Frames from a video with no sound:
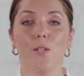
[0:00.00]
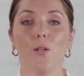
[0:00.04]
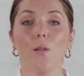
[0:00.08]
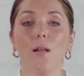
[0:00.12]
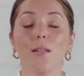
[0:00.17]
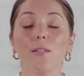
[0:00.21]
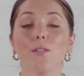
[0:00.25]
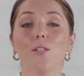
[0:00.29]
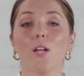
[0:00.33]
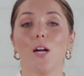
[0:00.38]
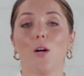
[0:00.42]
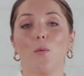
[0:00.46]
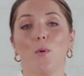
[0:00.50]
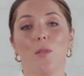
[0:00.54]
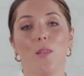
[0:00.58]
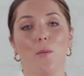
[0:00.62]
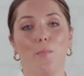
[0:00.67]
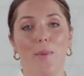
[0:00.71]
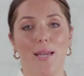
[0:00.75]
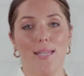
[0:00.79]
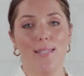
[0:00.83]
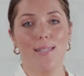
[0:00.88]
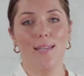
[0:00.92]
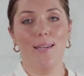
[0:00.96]
So let's start with
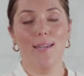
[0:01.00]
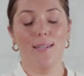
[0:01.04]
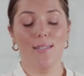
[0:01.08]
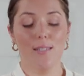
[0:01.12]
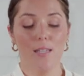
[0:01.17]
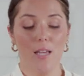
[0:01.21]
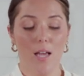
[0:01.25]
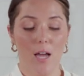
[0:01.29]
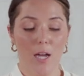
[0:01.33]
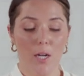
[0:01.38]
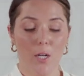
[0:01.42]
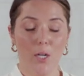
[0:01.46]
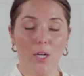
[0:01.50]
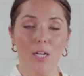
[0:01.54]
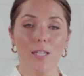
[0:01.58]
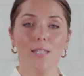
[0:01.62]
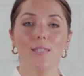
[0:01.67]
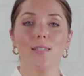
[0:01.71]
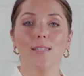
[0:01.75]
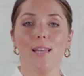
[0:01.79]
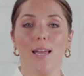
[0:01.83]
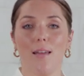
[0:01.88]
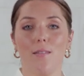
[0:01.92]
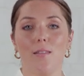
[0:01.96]
the basics. A
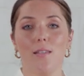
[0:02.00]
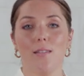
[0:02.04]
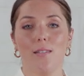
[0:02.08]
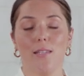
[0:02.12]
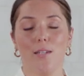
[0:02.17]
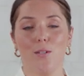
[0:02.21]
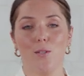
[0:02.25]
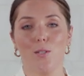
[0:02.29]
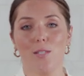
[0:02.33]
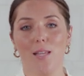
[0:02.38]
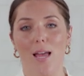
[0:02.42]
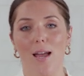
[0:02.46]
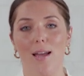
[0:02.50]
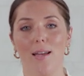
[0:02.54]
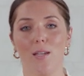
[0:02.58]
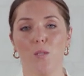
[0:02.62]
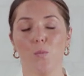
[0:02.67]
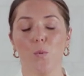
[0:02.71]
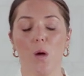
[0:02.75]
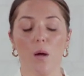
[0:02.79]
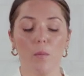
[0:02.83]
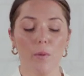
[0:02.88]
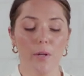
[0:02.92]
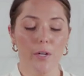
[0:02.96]
good stainless steel
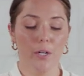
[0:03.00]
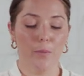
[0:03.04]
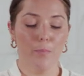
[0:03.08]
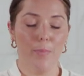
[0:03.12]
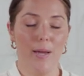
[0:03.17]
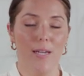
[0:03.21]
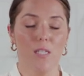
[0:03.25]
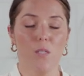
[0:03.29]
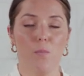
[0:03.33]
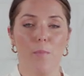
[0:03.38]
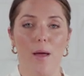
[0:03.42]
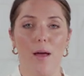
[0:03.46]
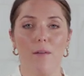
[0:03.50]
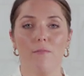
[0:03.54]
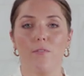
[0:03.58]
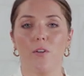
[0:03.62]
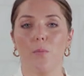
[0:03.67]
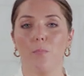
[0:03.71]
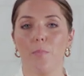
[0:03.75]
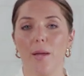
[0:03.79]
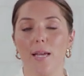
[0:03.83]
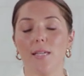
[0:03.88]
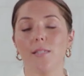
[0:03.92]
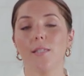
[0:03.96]
set is probably your best
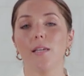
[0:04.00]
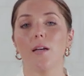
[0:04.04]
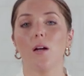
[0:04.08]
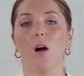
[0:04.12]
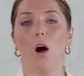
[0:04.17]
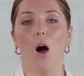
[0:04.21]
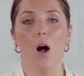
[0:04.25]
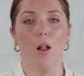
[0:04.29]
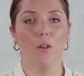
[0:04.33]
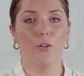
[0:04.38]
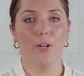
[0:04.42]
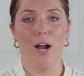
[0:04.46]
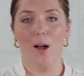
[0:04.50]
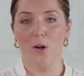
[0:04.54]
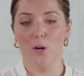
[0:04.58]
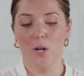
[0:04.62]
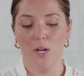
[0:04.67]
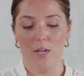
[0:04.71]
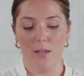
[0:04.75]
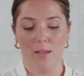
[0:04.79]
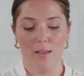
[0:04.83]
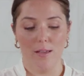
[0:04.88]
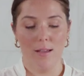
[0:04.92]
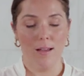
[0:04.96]
bet for basic all-around
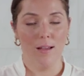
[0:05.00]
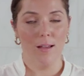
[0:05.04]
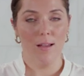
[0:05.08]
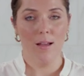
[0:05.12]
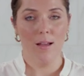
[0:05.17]
cooking.